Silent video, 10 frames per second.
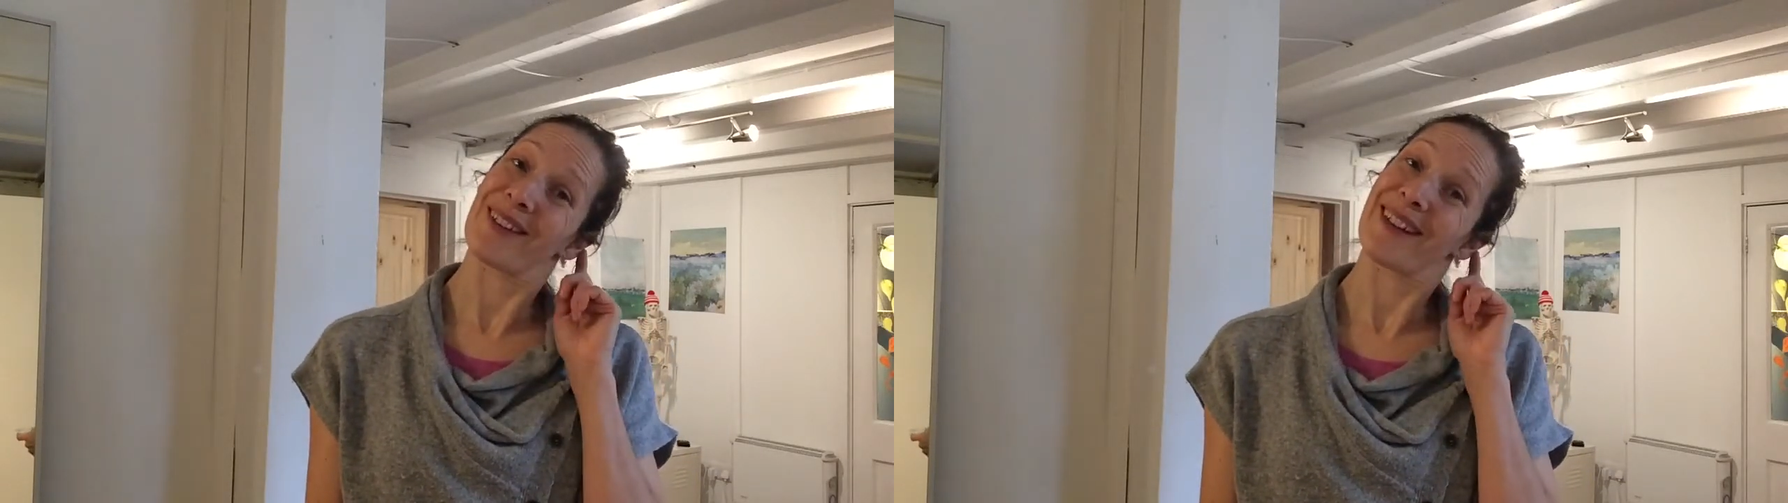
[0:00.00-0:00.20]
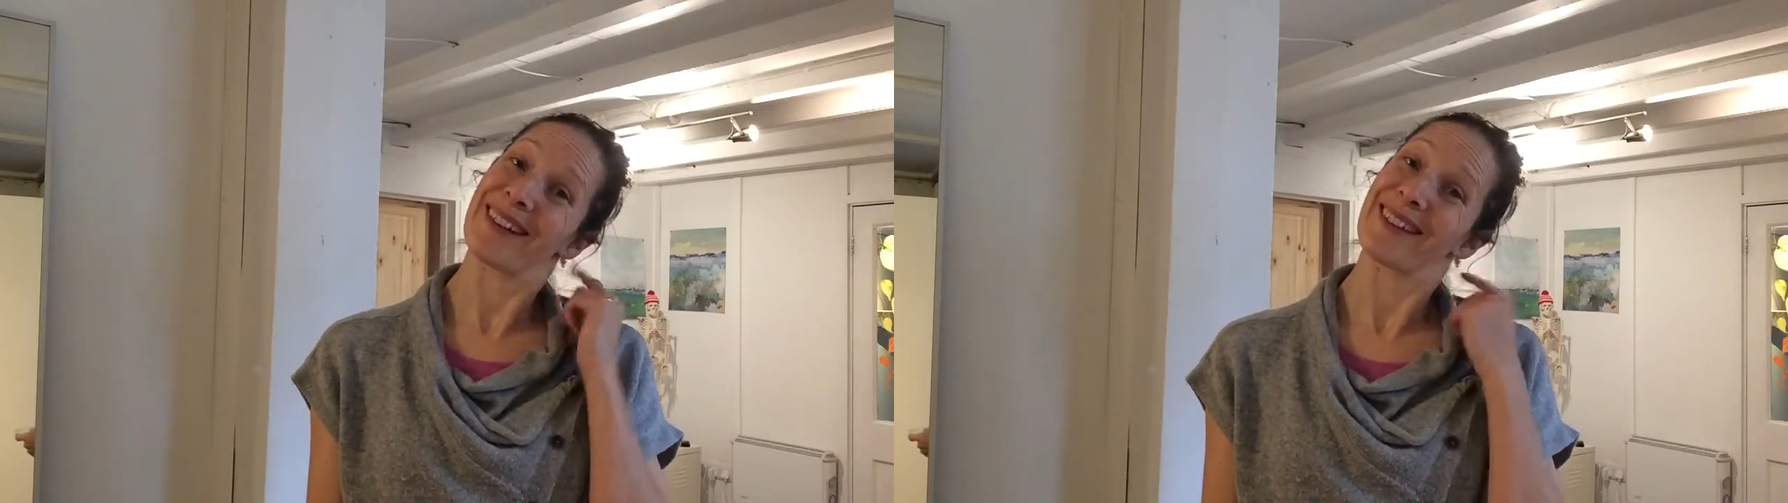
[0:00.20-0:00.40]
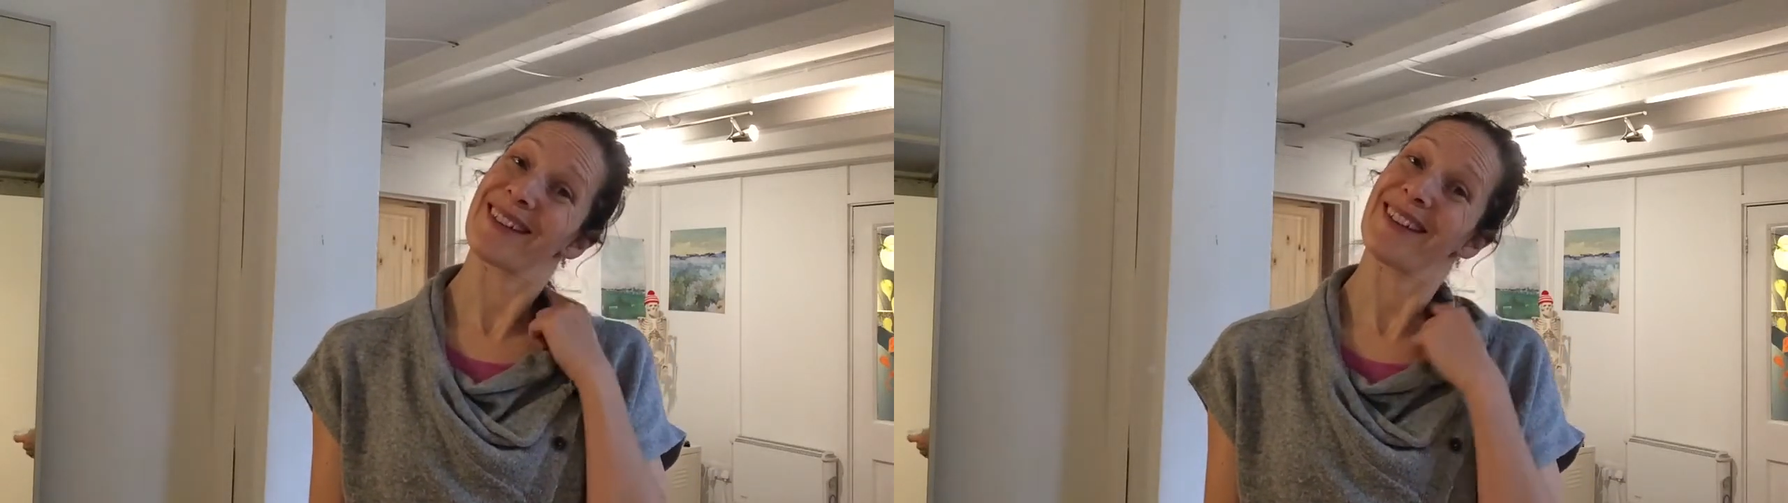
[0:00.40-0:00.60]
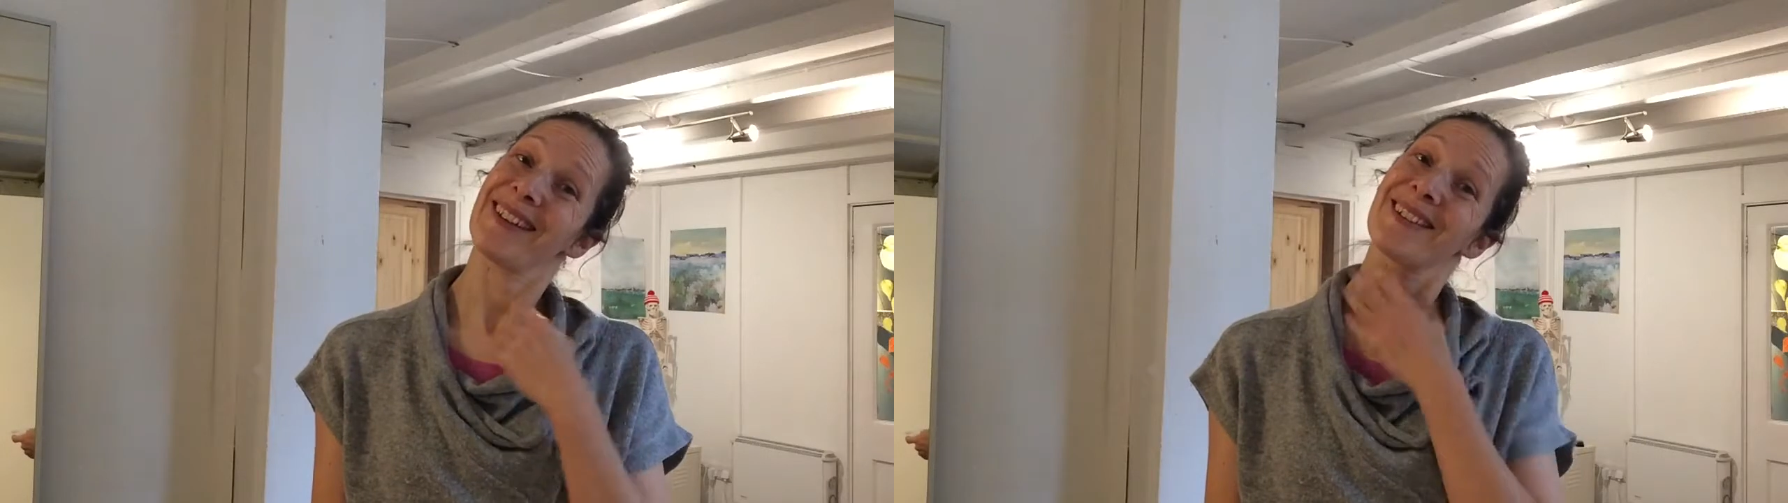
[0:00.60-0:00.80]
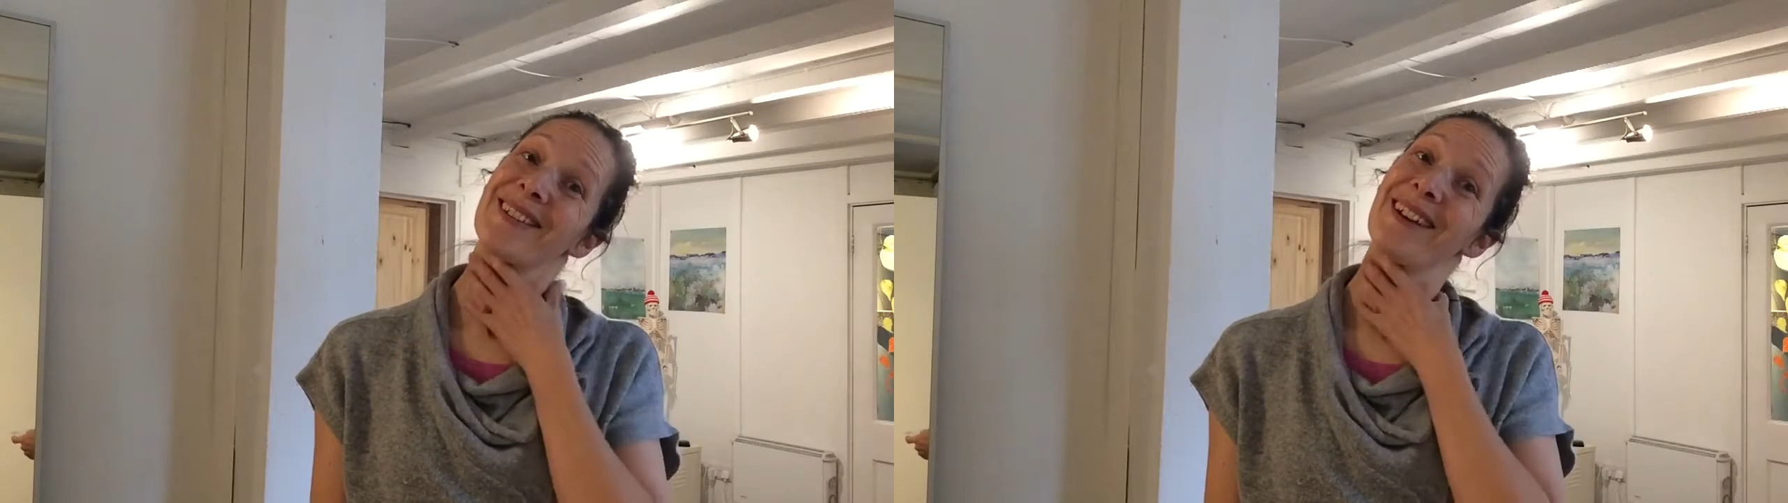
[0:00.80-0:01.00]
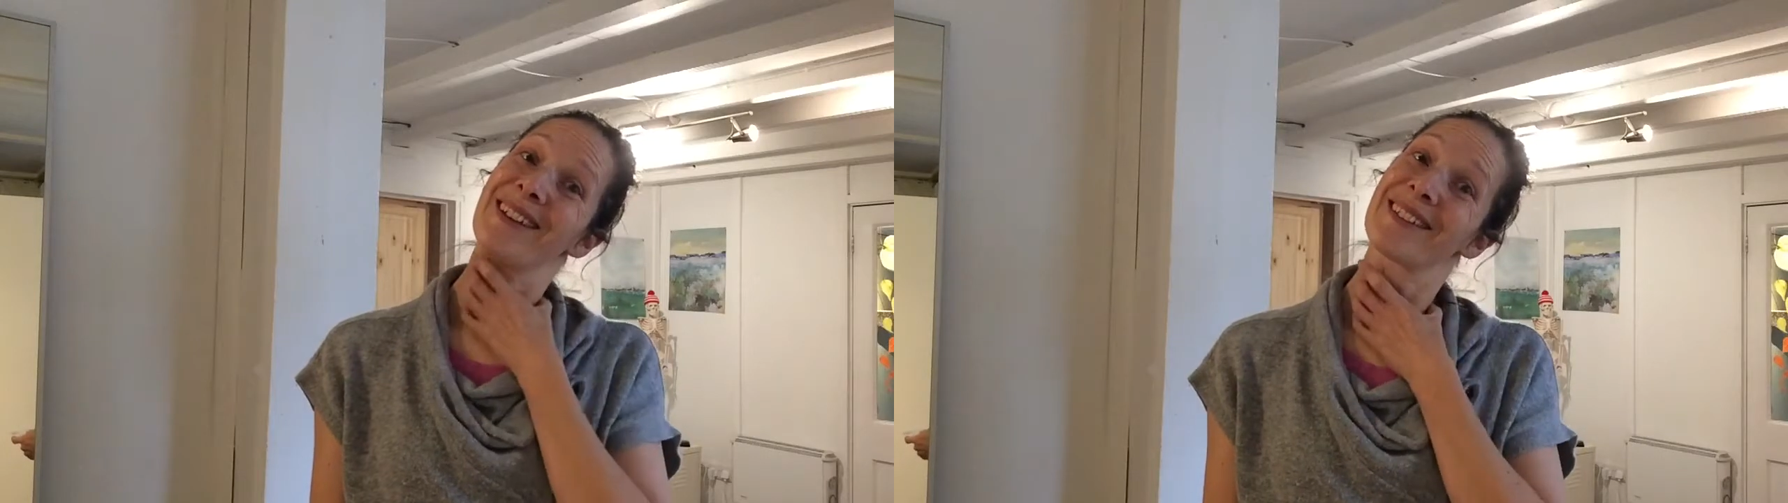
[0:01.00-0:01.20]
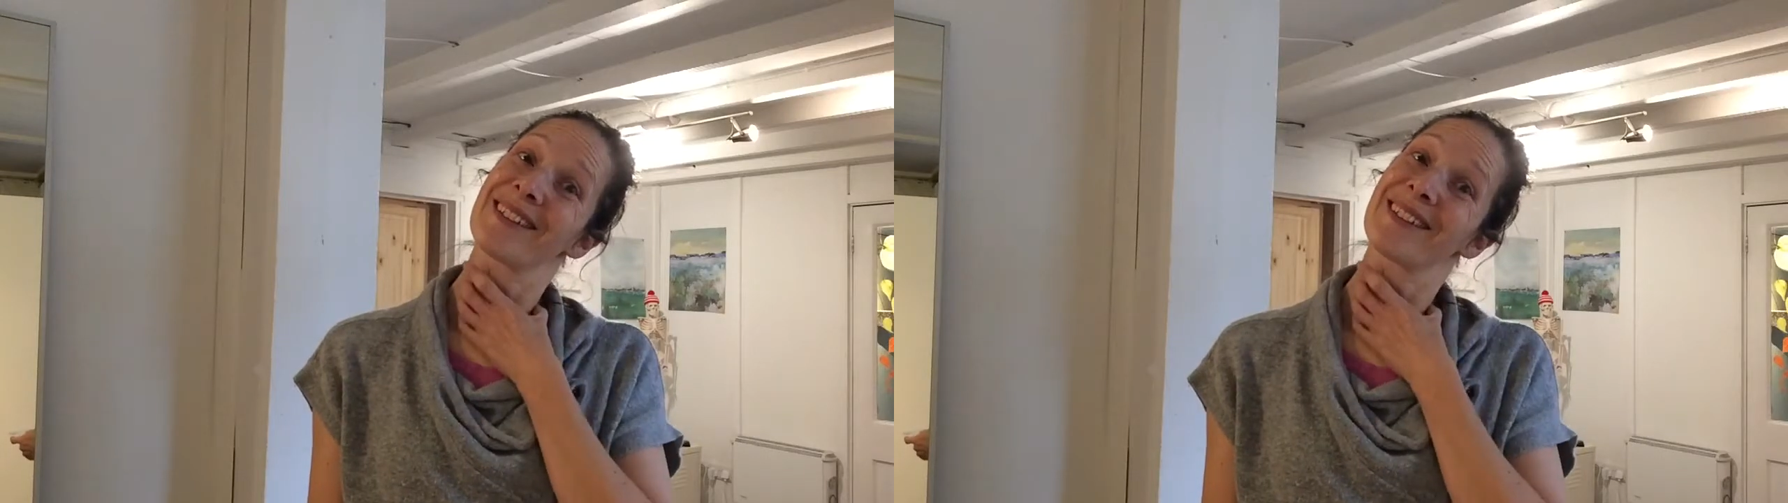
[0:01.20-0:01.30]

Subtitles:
like you see, tight